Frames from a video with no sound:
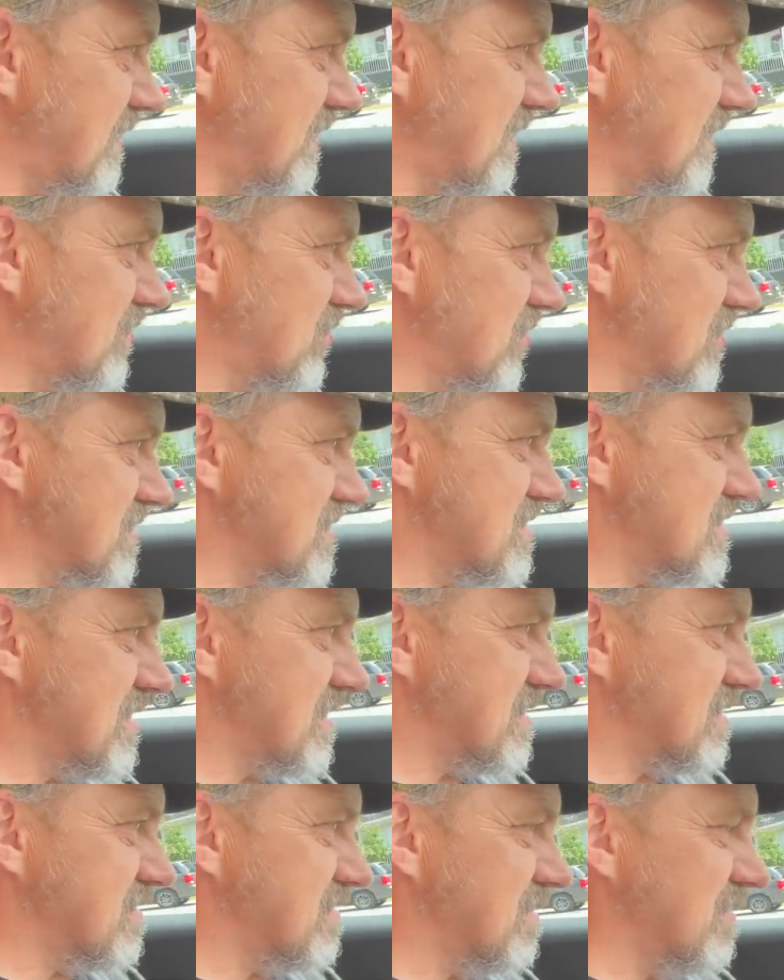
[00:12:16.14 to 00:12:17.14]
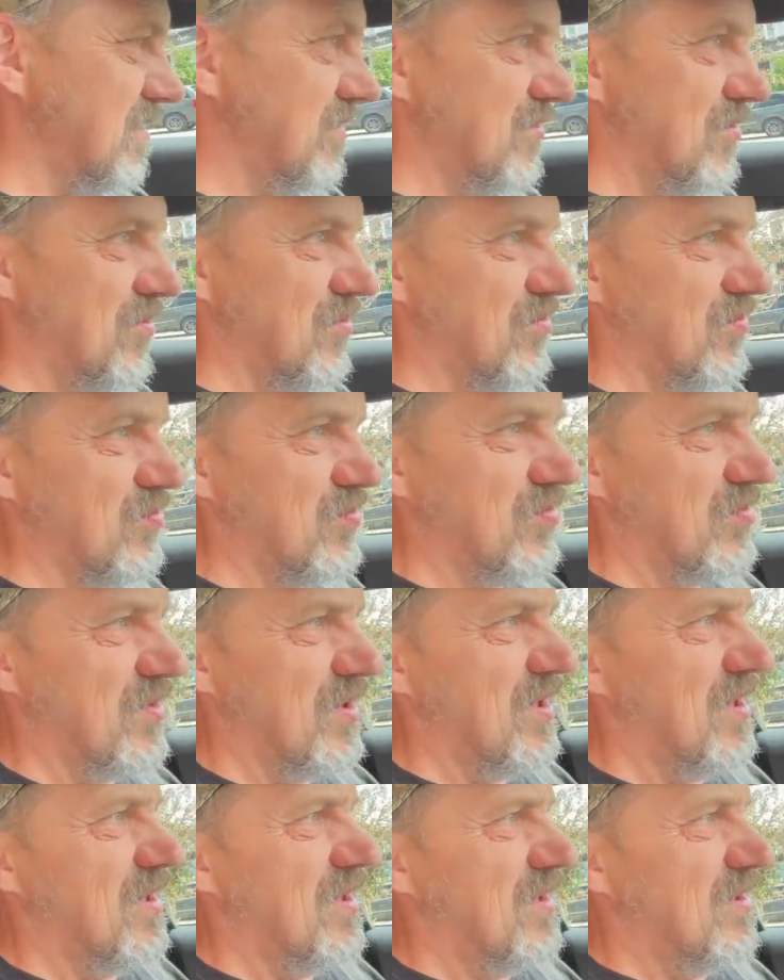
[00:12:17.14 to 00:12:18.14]
it was just you know
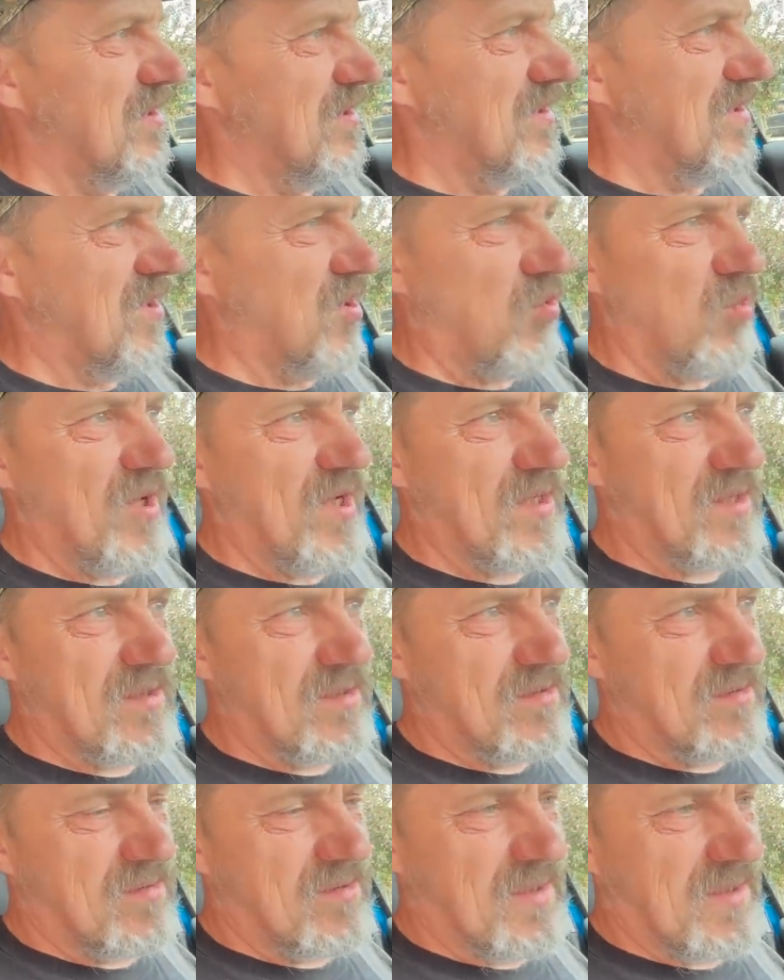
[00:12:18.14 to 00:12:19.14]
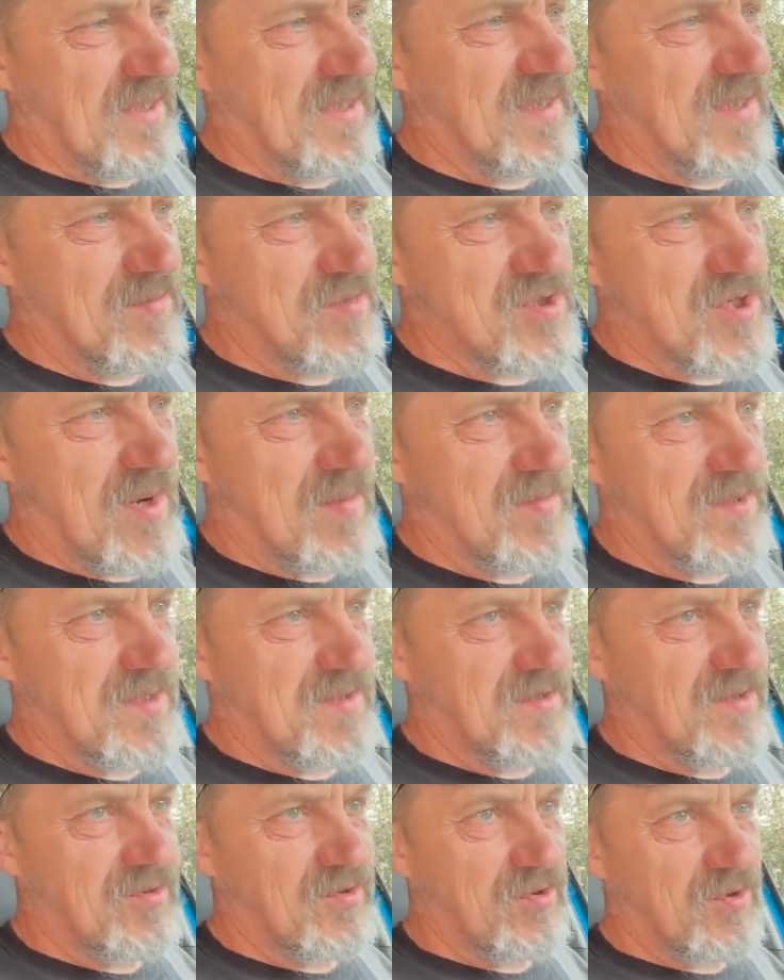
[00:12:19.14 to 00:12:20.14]
quick cleanup job they
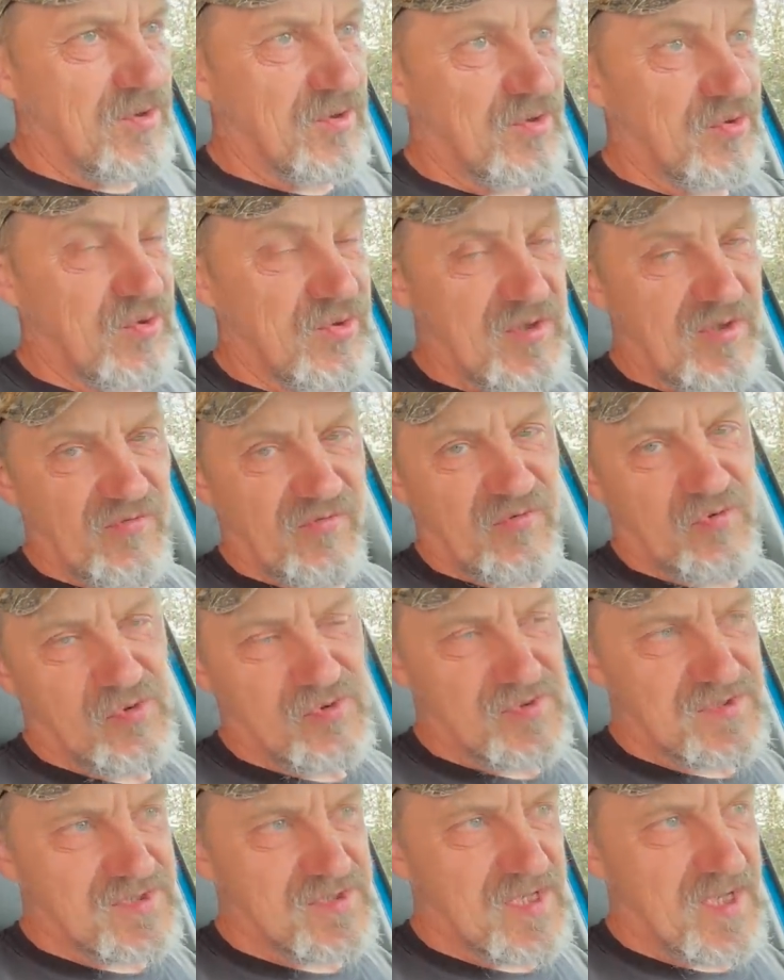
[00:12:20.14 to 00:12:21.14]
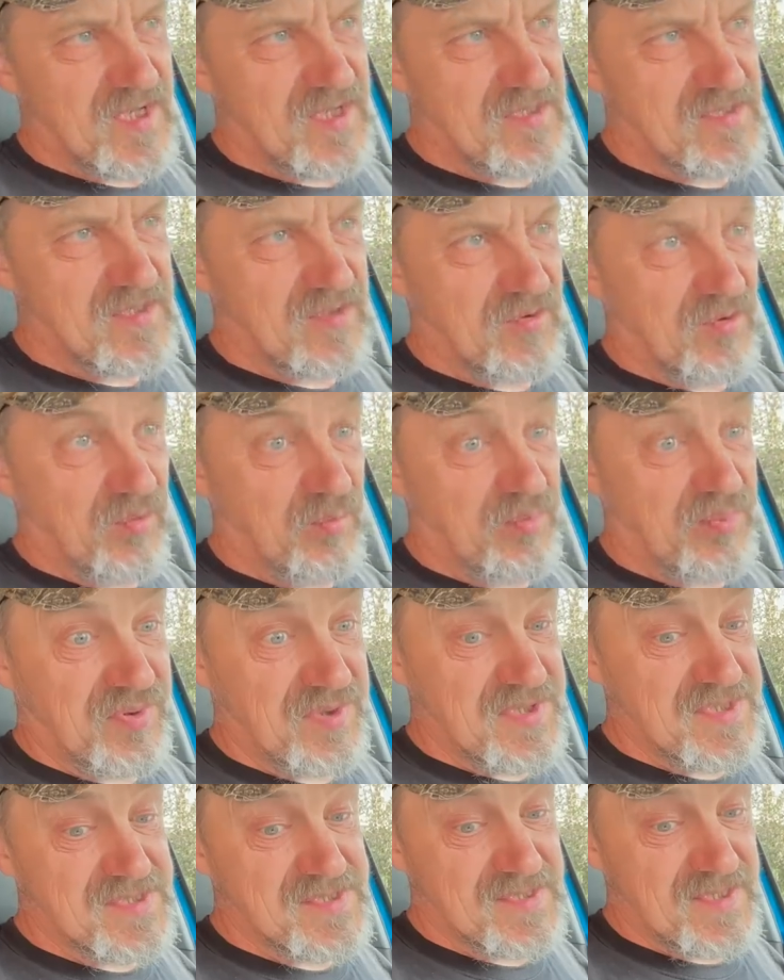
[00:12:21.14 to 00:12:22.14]
did not do the full size you know
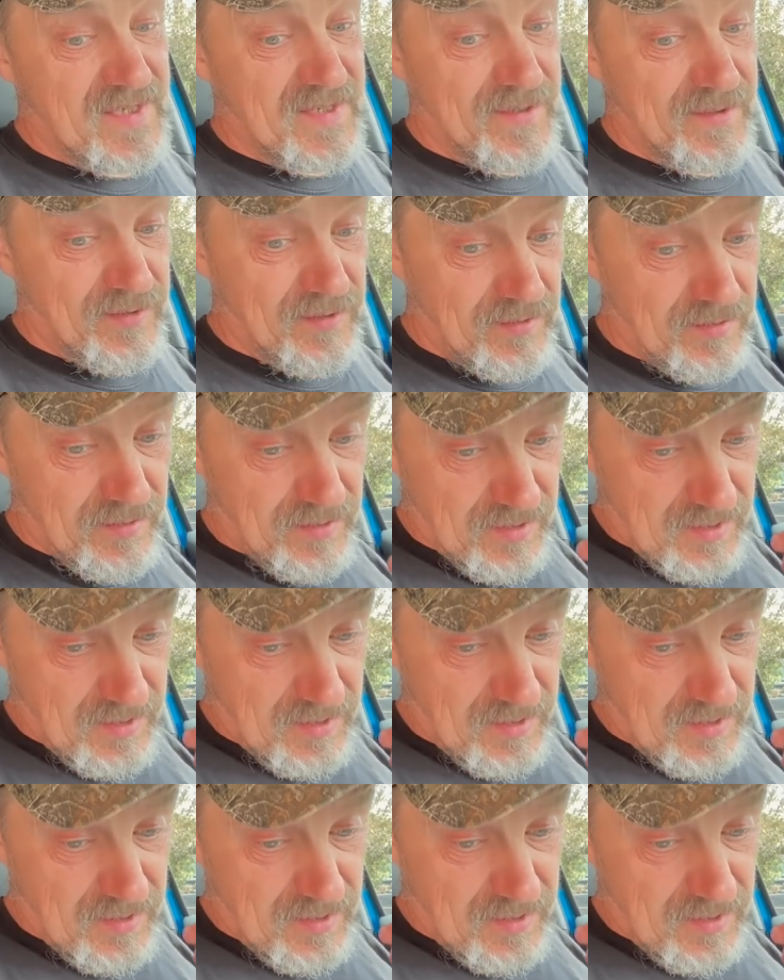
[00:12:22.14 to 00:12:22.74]
pre-sale